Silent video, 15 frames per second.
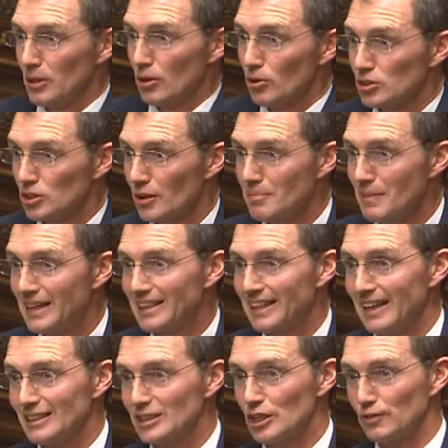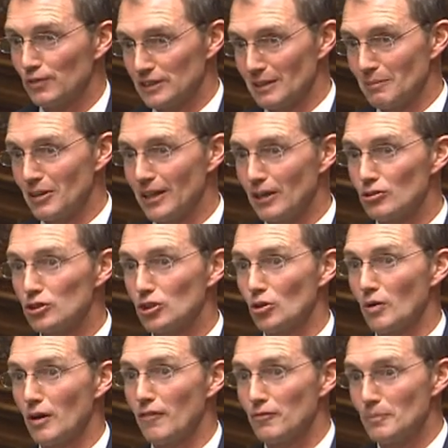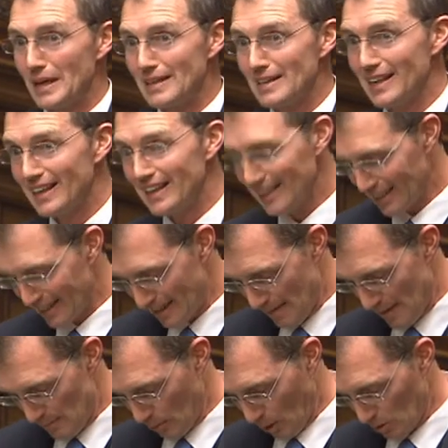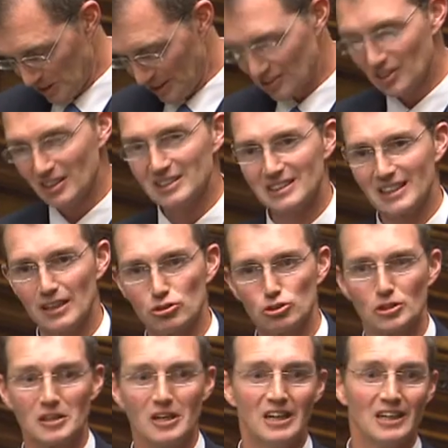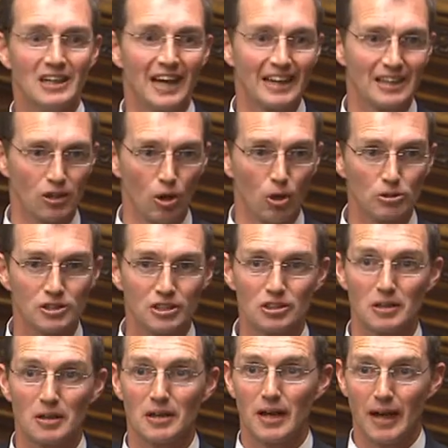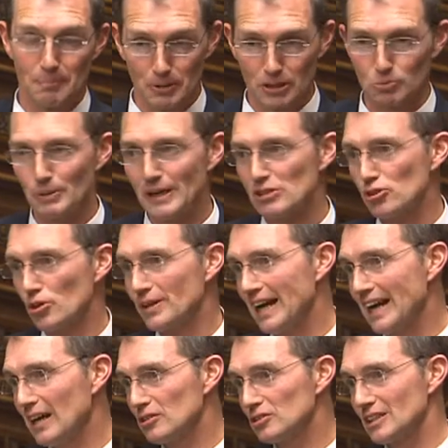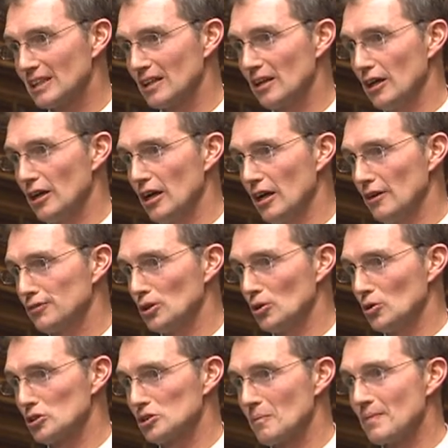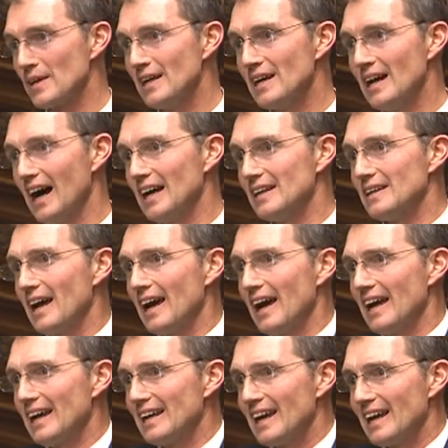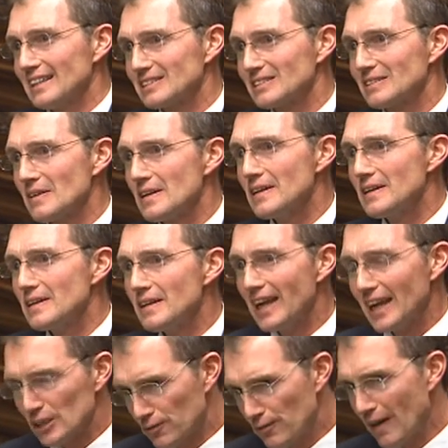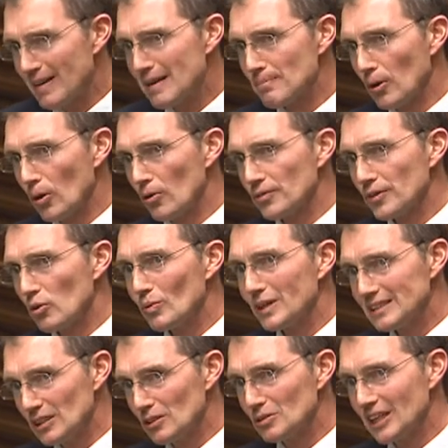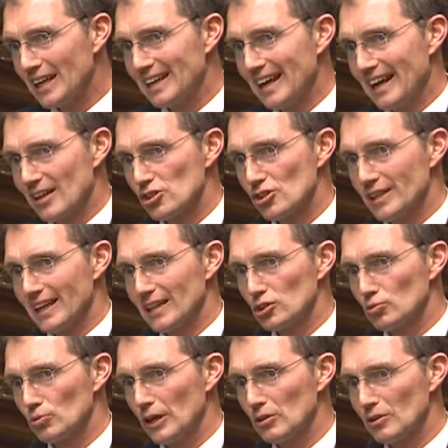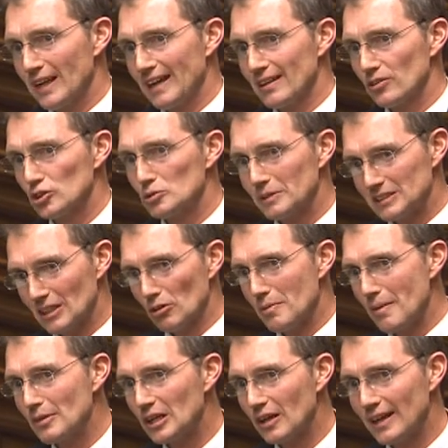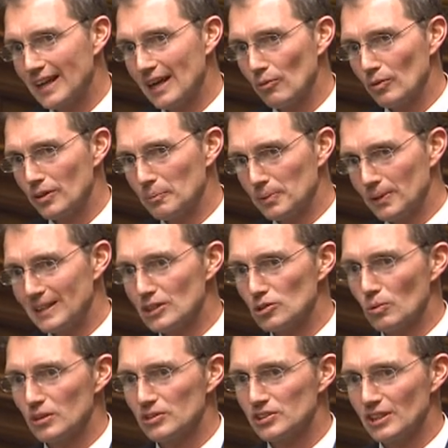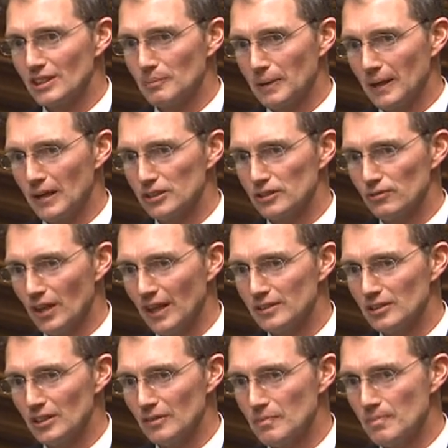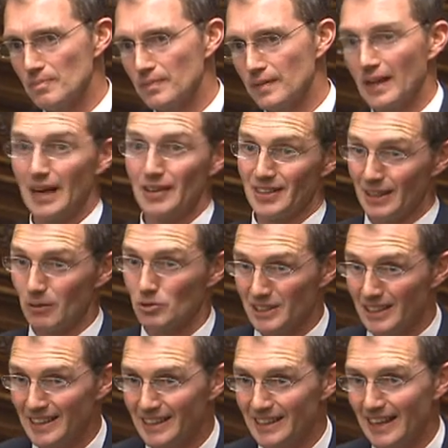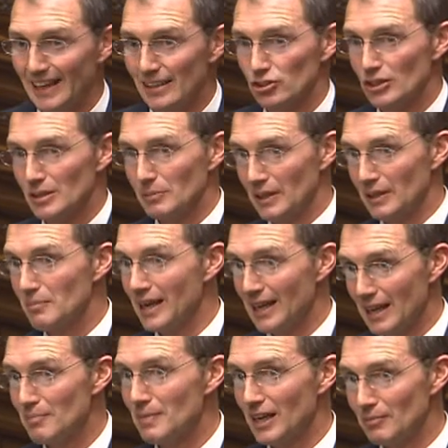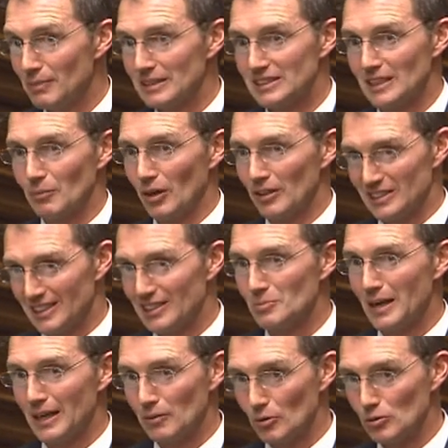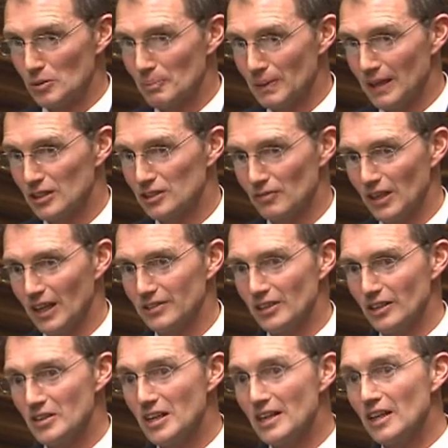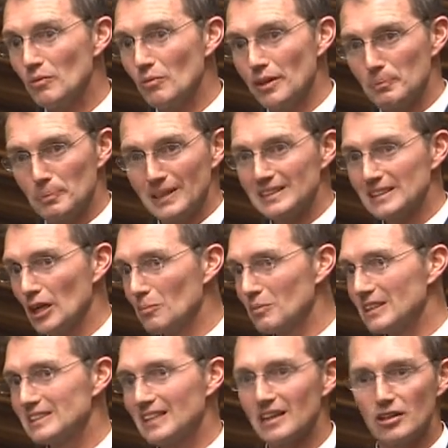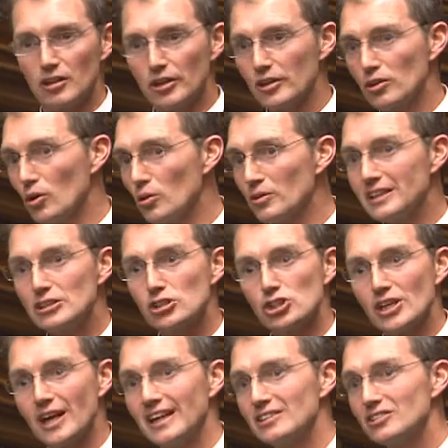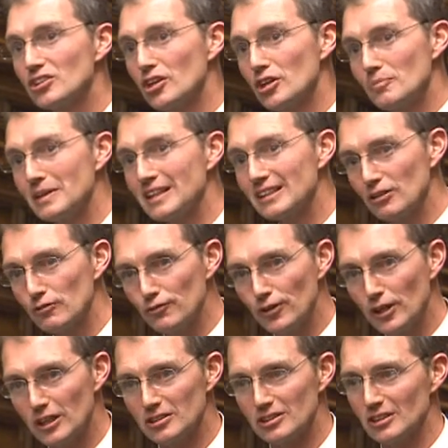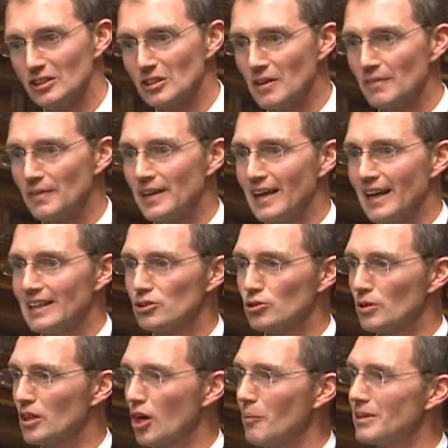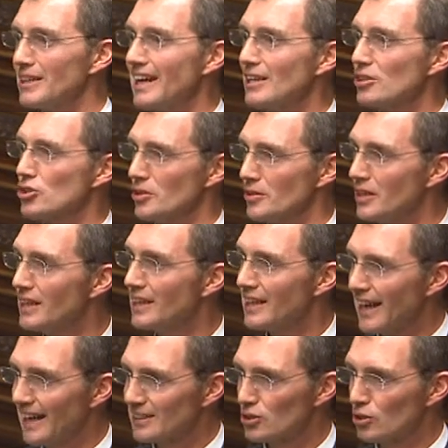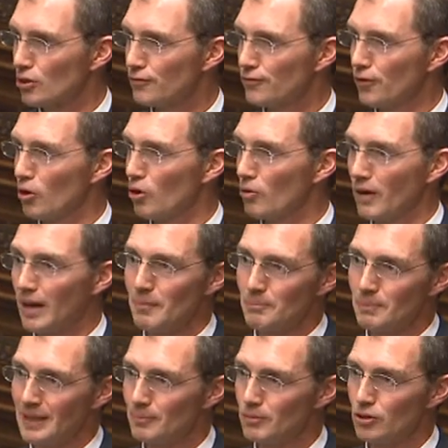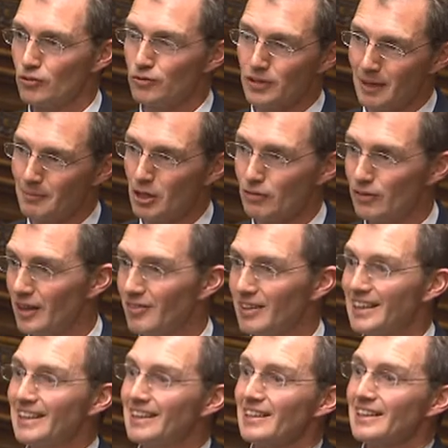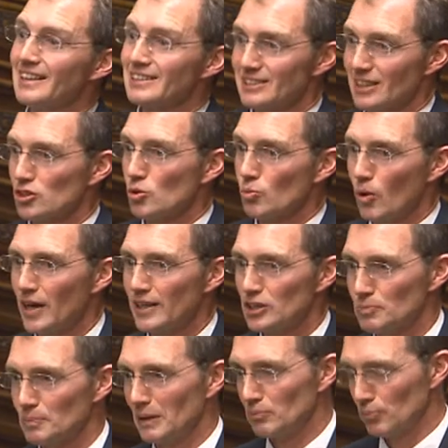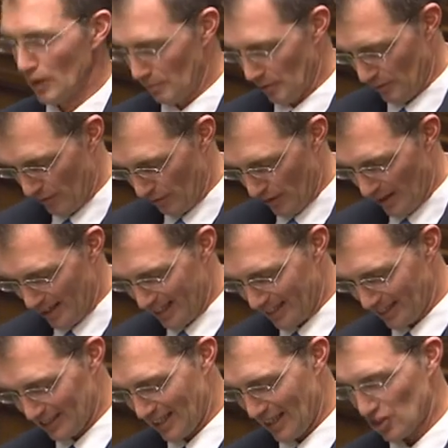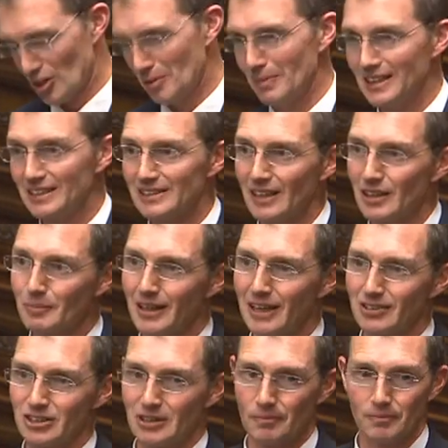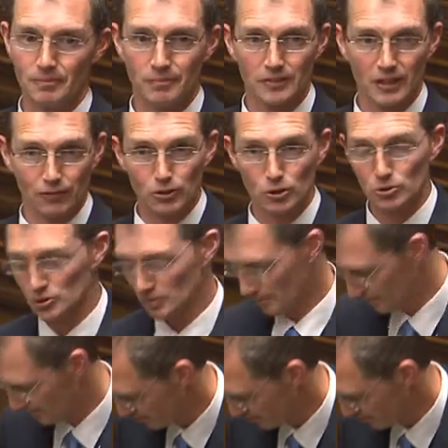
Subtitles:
but also in many cases for some of those who have been illegally brought into this country. It puts pressure on housing, of course, and it's very important that we do take action against rogue landlords, because I remember going out with the police once in a part of London. I think it was Ealing actually, but it may have been somewhere else. It doesn't matter. It was a part of London where the police openly said, look at all these sheds that have been converted into accommodation. It's all for people who've come over here illegally, and it's such a widespread problem that very little is actually being done about it. Of course.